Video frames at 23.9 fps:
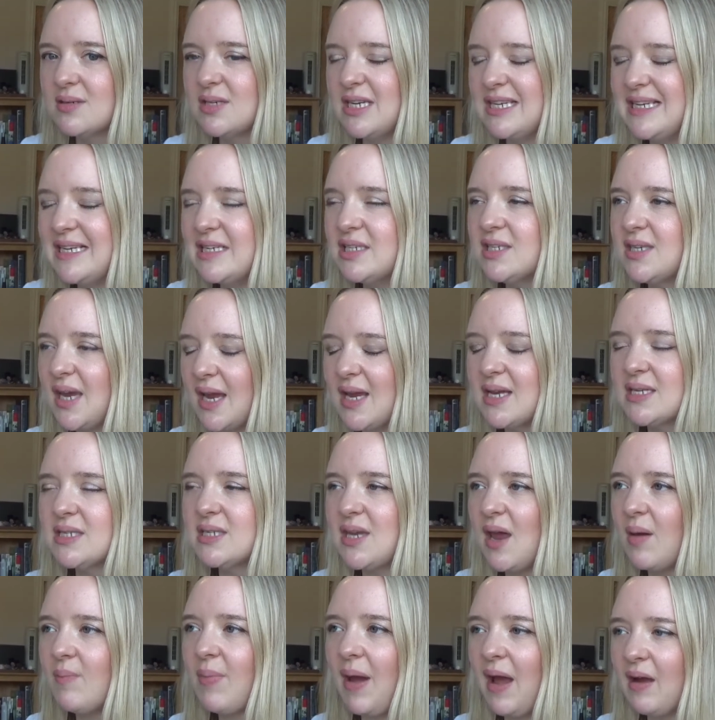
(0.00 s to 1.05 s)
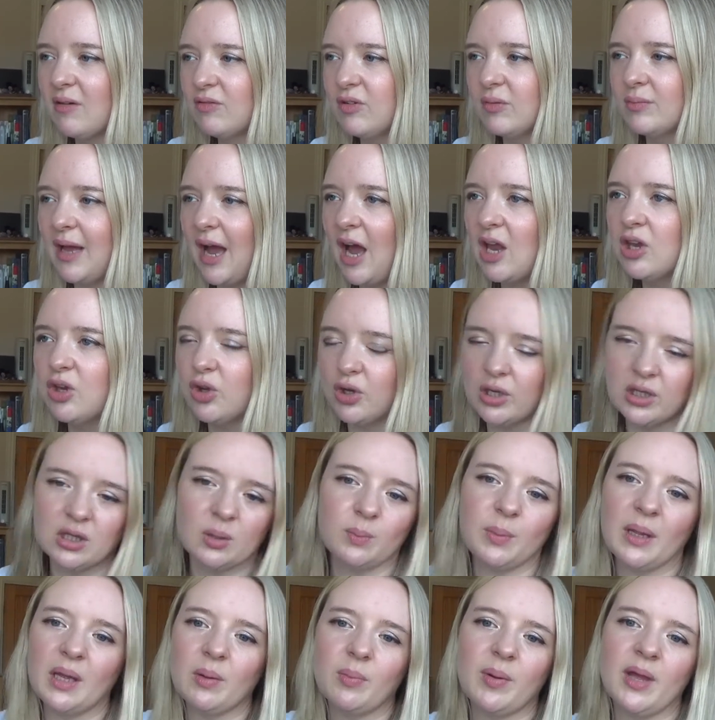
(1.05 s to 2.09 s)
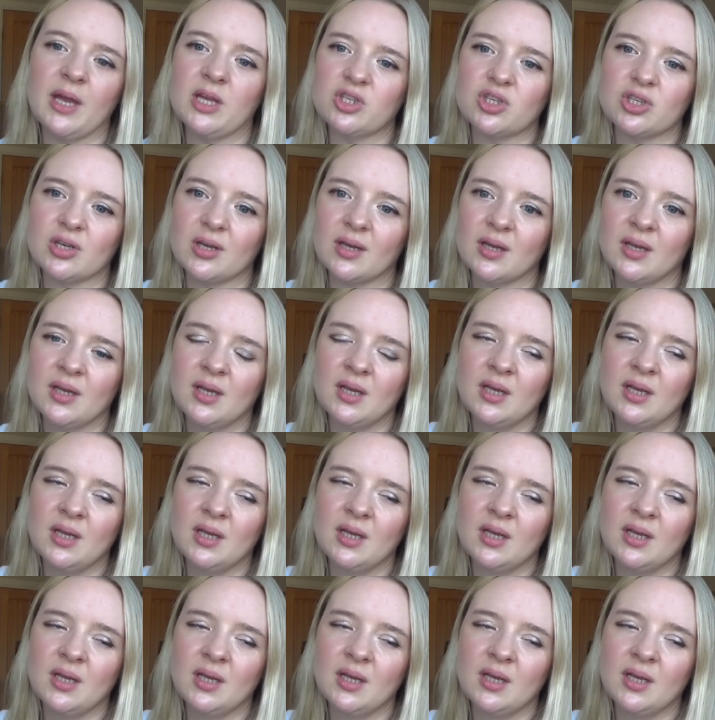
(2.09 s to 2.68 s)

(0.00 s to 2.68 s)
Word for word: You need to take a step back from that and look at the bigger picture